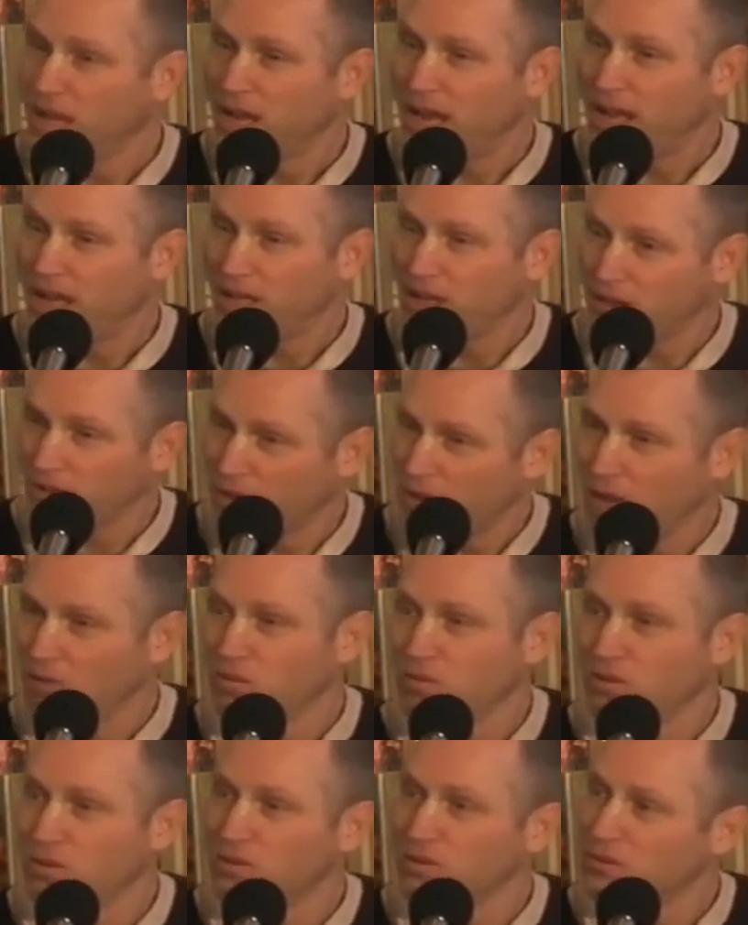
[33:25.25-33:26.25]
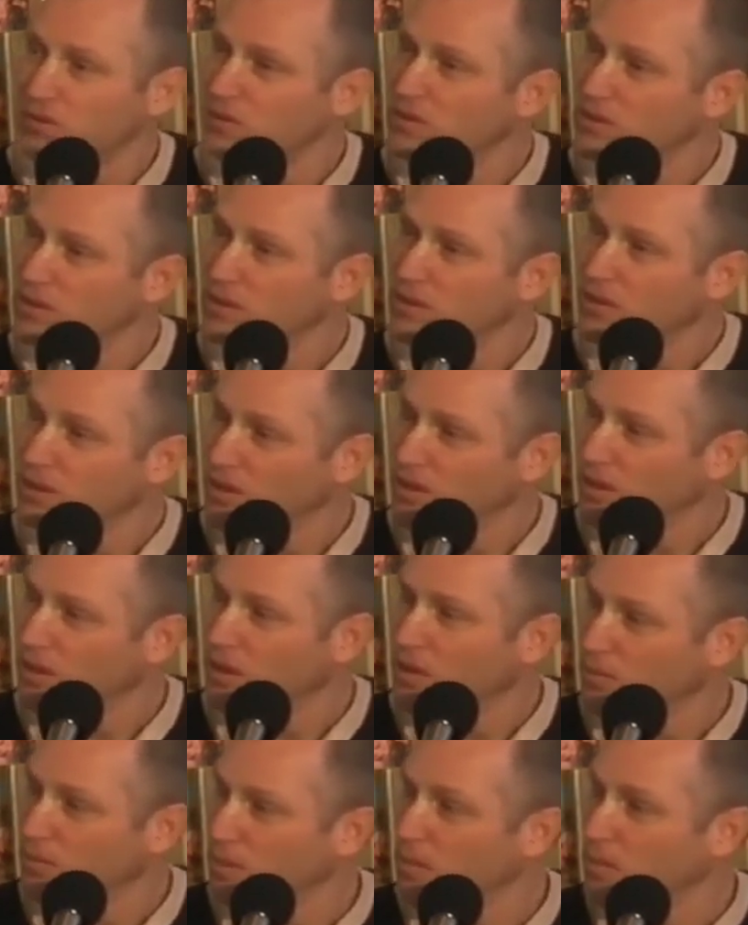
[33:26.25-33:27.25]
And it will,
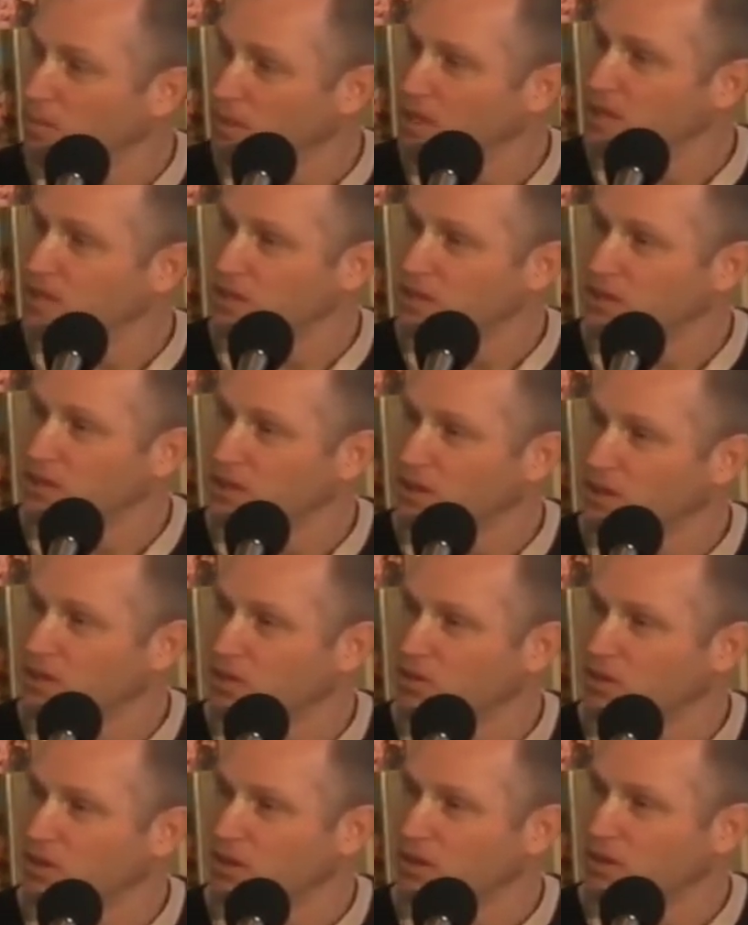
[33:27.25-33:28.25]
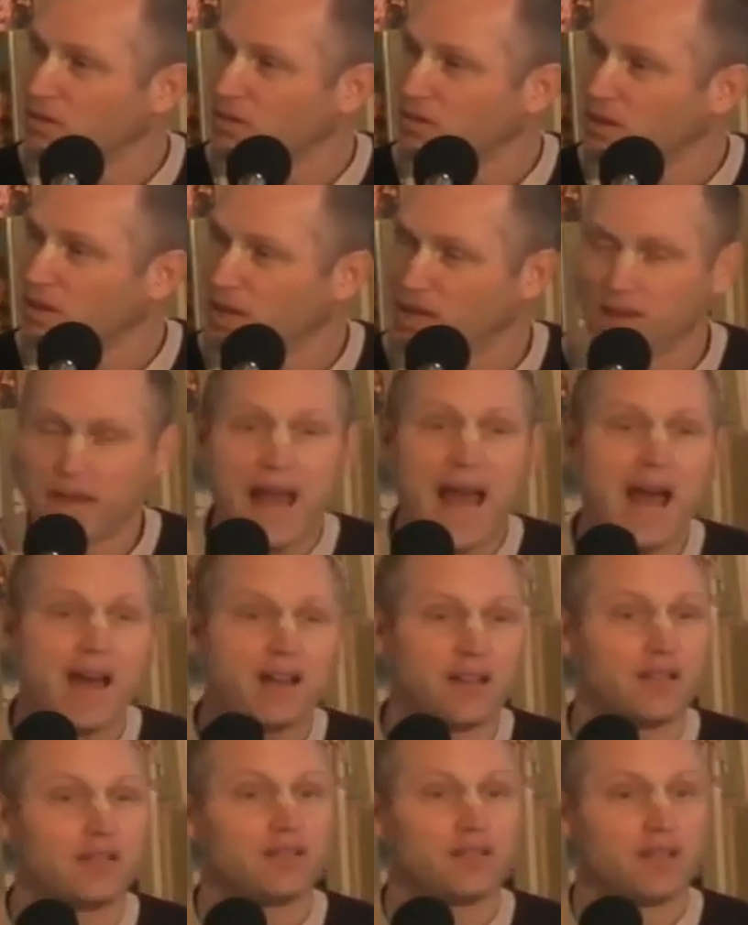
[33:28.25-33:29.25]
be pleasing to the Lord. And
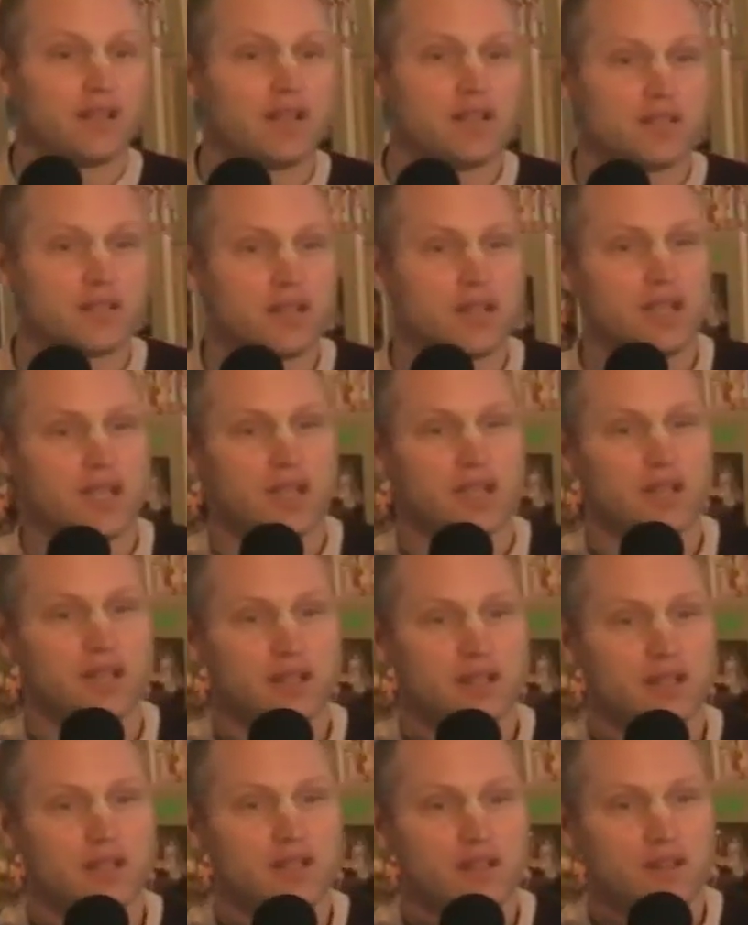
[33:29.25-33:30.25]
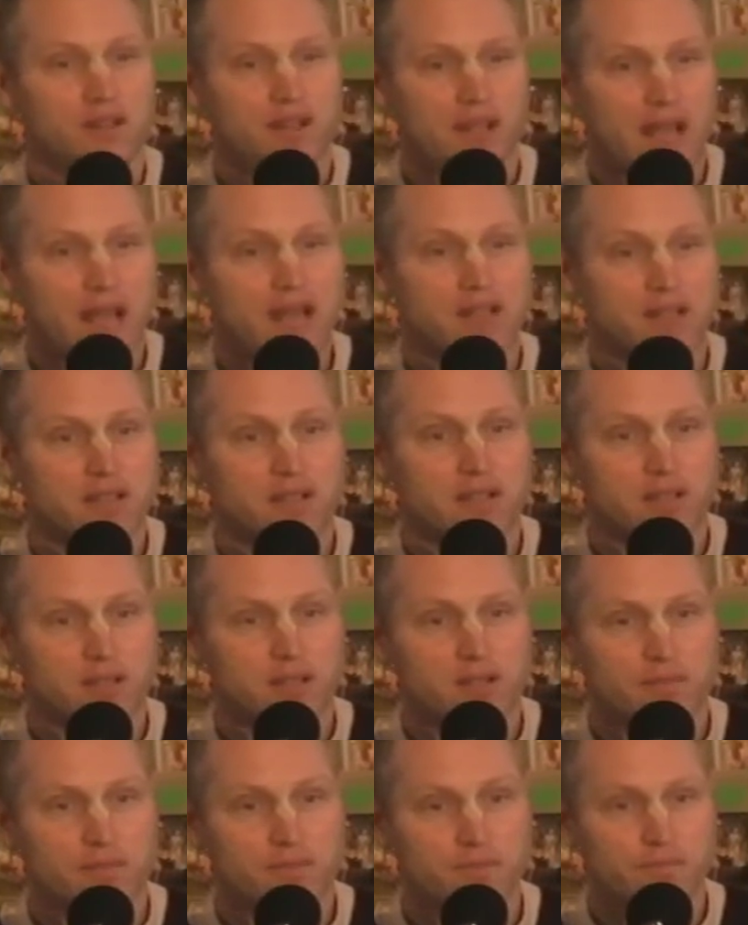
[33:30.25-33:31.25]
that is the
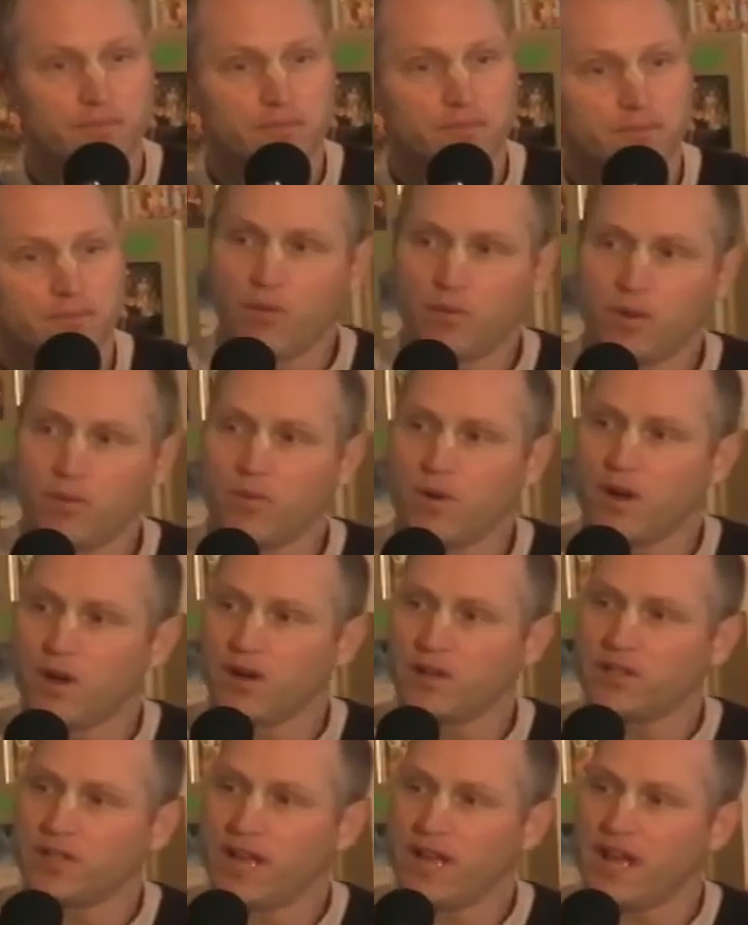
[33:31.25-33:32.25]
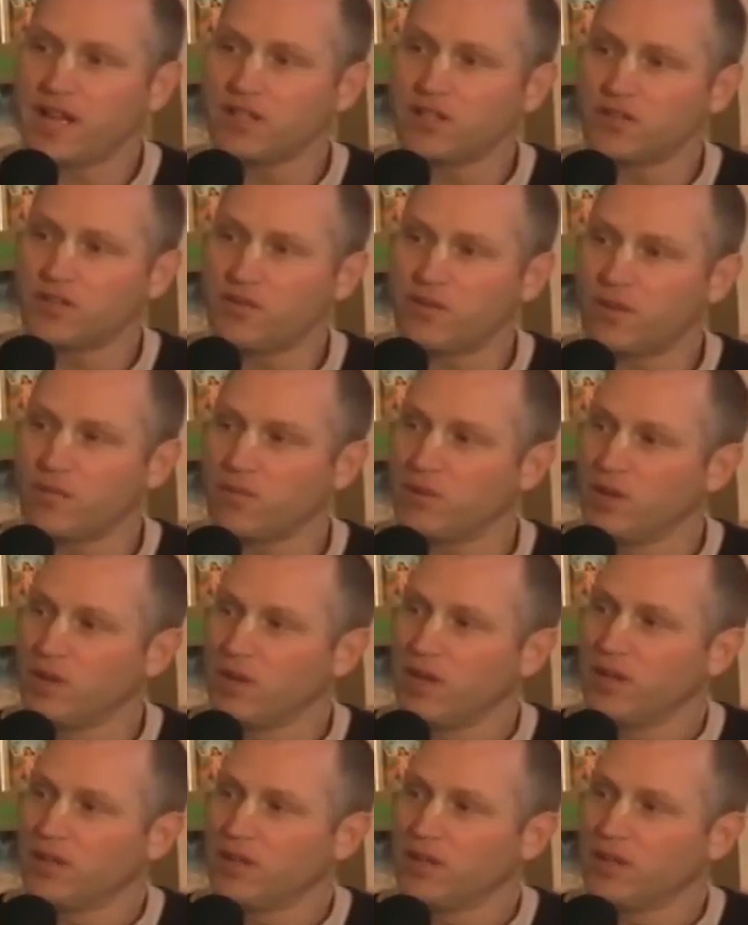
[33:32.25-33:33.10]
essence. We want our taste from